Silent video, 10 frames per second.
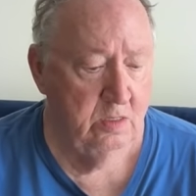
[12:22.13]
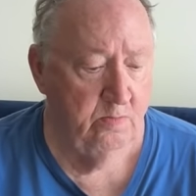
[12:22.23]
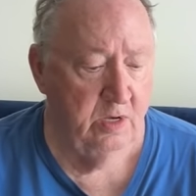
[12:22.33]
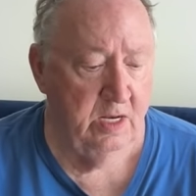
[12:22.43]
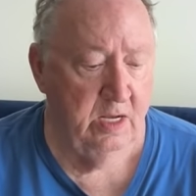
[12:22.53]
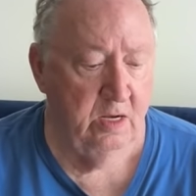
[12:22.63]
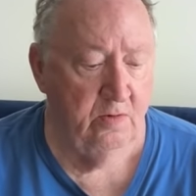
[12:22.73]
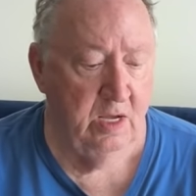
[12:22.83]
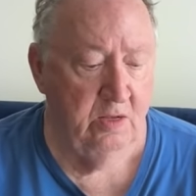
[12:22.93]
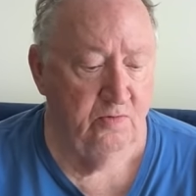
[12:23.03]
But
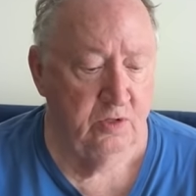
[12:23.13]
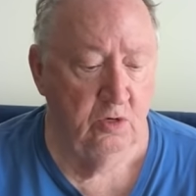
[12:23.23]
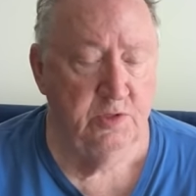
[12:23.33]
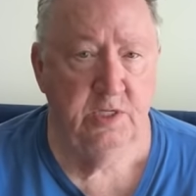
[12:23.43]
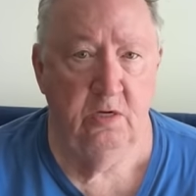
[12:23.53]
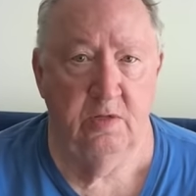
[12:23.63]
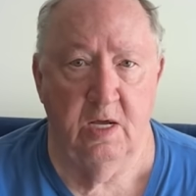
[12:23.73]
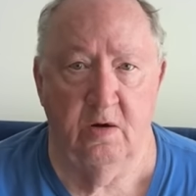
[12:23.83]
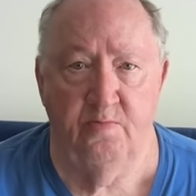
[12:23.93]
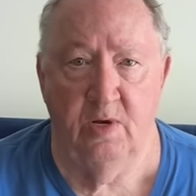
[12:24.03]
anyway, for those of you that
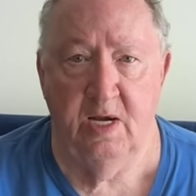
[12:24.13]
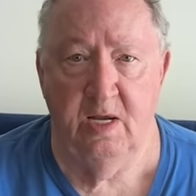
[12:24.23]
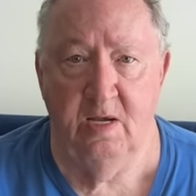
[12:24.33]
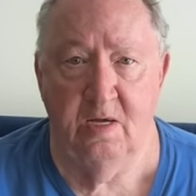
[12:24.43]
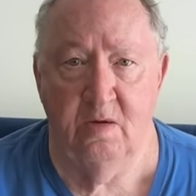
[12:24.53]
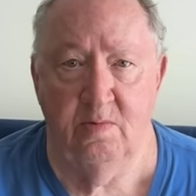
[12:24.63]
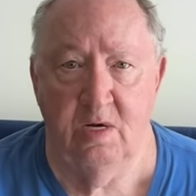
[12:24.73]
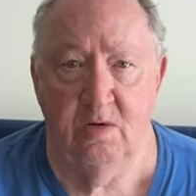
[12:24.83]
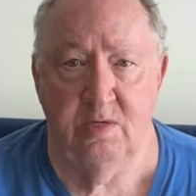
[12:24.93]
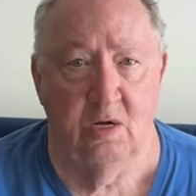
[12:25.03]
are planning to come
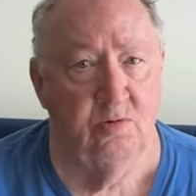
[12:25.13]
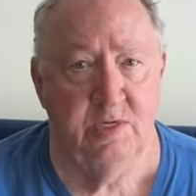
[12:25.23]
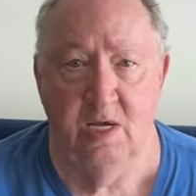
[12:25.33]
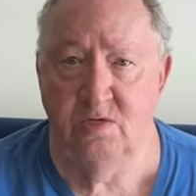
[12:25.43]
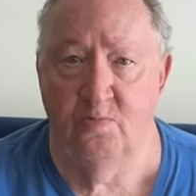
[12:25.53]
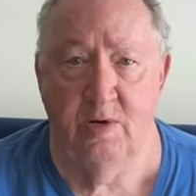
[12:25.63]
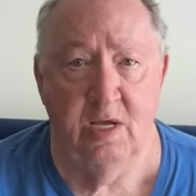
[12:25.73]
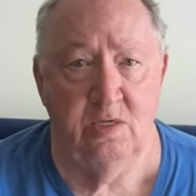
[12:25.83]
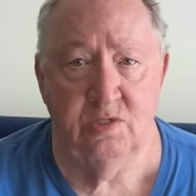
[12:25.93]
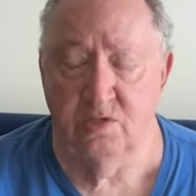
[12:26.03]
here, don't change your
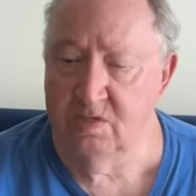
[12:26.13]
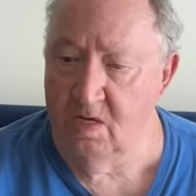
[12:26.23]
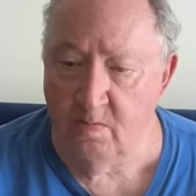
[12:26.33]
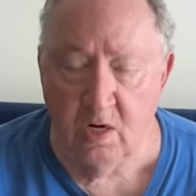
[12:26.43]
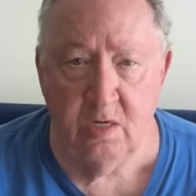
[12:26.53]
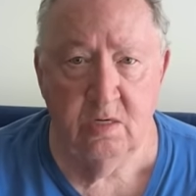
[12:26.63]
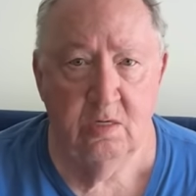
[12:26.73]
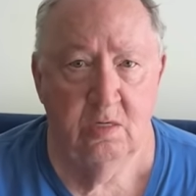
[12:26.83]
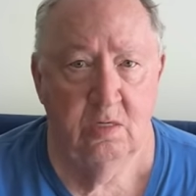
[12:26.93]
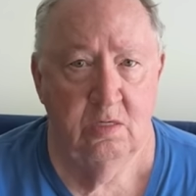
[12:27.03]
plans. Just come on.
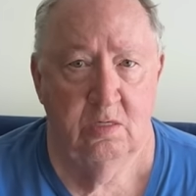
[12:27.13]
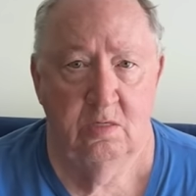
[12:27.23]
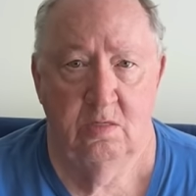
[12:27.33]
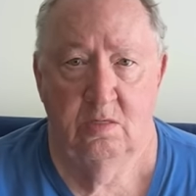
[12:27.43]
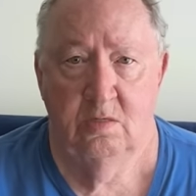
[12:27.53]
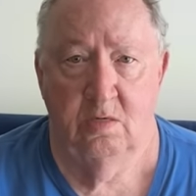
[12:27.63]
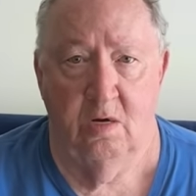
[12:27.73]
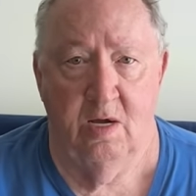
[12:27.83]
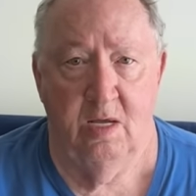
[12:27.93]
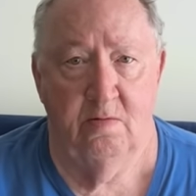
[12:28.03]
All
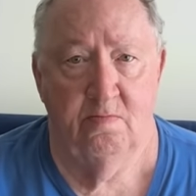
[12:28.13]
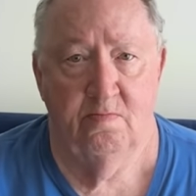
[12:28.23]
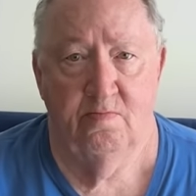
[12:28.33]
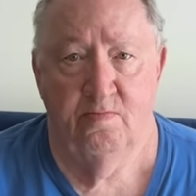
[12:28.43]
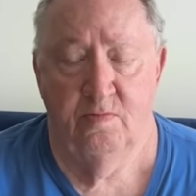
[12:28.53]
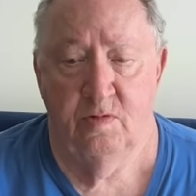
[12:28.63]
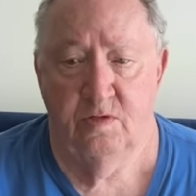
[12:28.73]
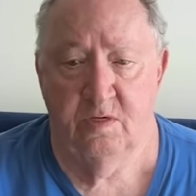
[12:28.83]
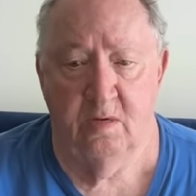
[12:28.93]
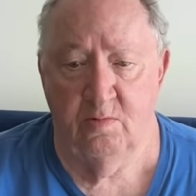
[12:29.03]
right?
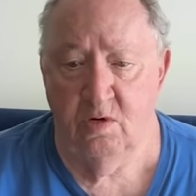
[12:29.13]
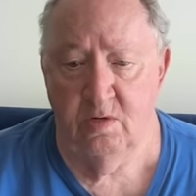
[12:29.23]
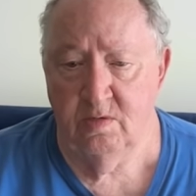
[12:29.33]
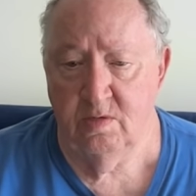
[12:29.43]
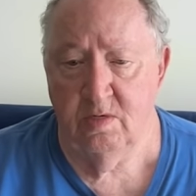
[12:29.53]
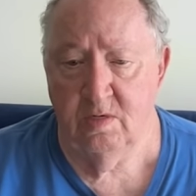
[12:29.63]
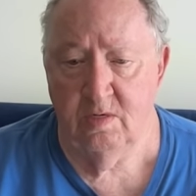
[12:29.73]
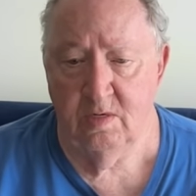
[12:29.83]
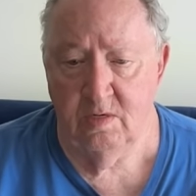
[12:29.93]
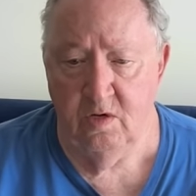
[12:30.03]
Just come on.
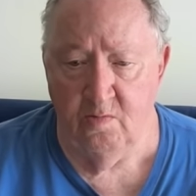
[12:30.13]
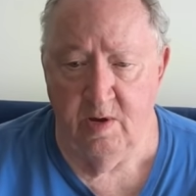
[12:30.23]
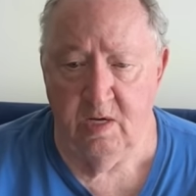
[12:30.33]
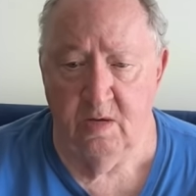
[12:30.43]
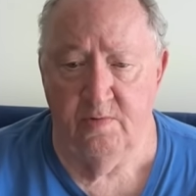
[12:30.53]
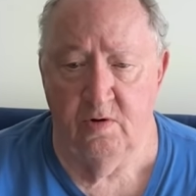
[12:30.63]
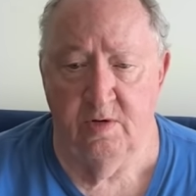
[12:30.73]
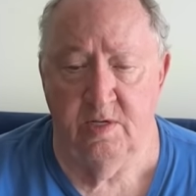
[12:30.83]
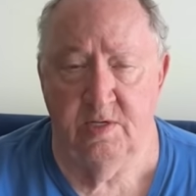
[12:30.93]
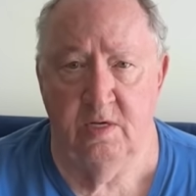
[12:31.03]
You make up your
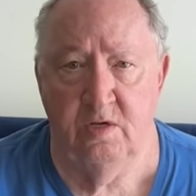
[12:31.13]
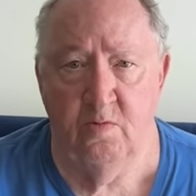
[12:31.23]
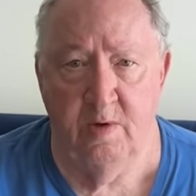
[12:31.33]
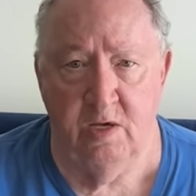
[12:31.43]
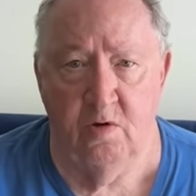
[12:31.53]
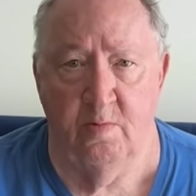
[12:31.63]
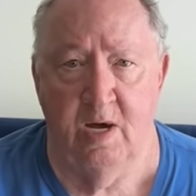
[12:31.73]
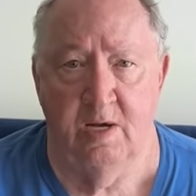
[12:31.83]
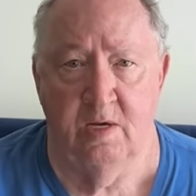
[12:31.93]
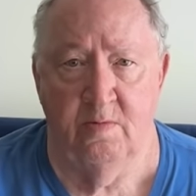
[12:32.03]
decision. You make your
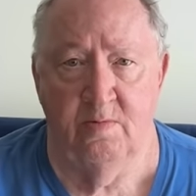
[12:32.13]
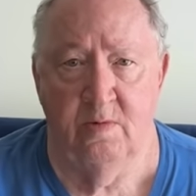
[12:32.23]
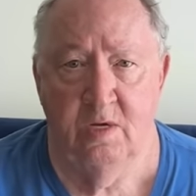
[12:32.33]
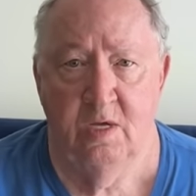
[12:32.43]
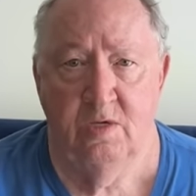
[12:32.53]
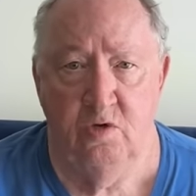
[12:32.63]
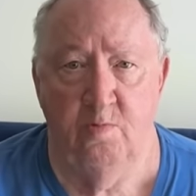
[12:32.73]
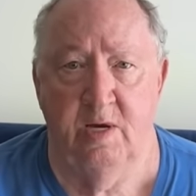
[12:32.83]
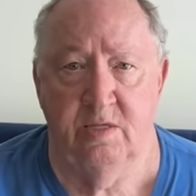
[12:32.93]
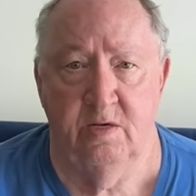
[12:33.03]
mind up and you
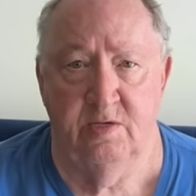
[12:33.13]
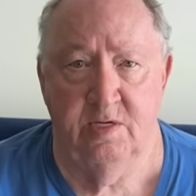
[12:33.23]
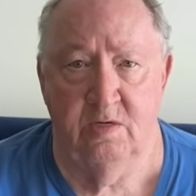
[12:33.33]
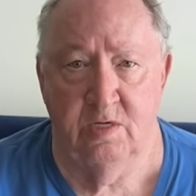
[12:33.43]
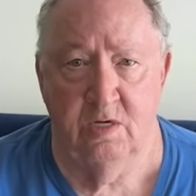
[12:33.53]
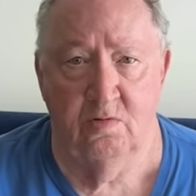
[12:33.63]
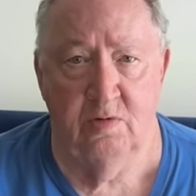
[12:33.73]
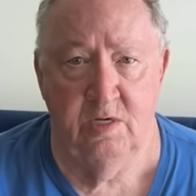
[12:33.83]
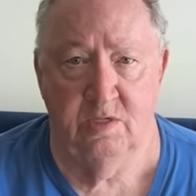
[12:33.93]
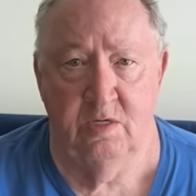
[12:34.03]
make the decision. Don't
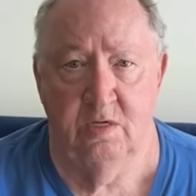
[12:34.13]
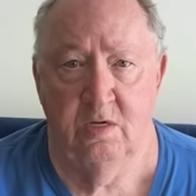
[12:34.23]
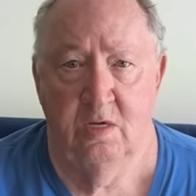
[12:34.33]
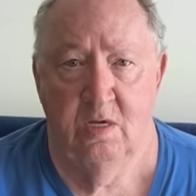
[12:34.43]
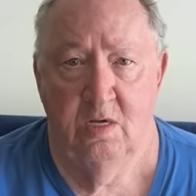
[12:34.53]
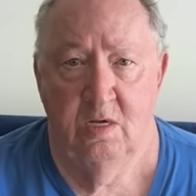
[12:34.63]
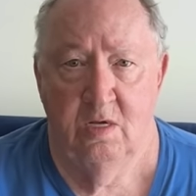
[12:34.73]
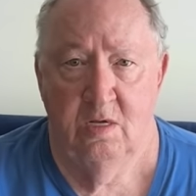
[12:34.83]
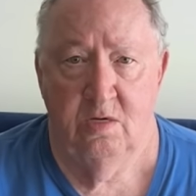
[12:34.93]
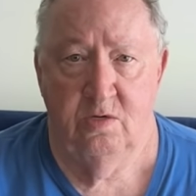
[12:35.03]
listen
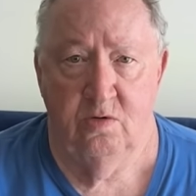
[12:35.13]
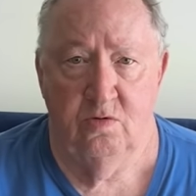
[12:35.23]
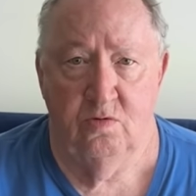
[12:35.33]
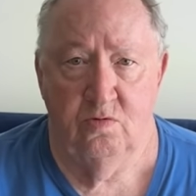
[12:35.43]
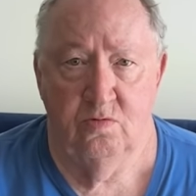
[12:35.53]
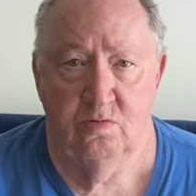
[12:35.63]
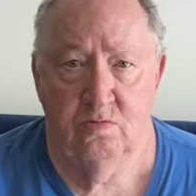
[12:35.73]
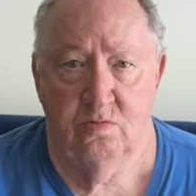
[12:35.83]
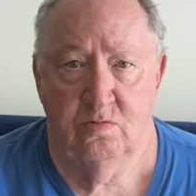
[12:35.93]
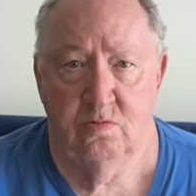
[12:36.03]
to
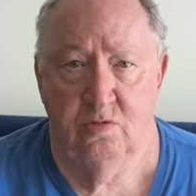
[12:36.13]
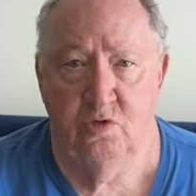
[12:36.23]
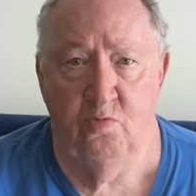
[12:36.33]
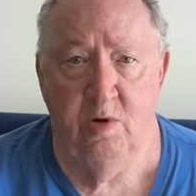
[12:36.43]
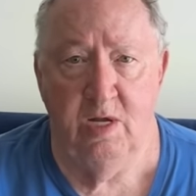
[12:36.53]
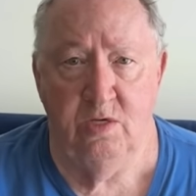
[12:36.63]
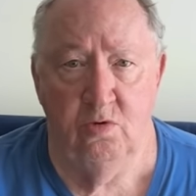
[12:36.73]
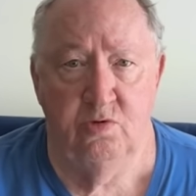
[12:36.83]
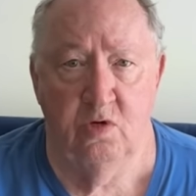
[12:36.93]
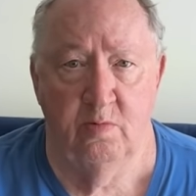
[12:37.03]
too many
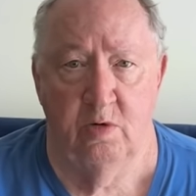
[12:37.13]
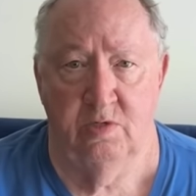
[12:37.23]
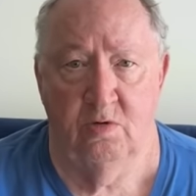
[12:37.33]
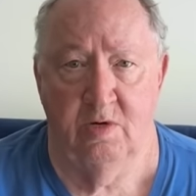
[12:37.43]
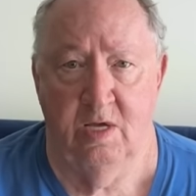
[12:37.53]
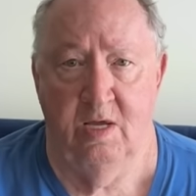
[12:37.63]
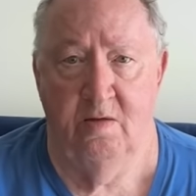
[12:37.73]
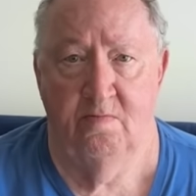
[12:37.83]
YouTubers, okay?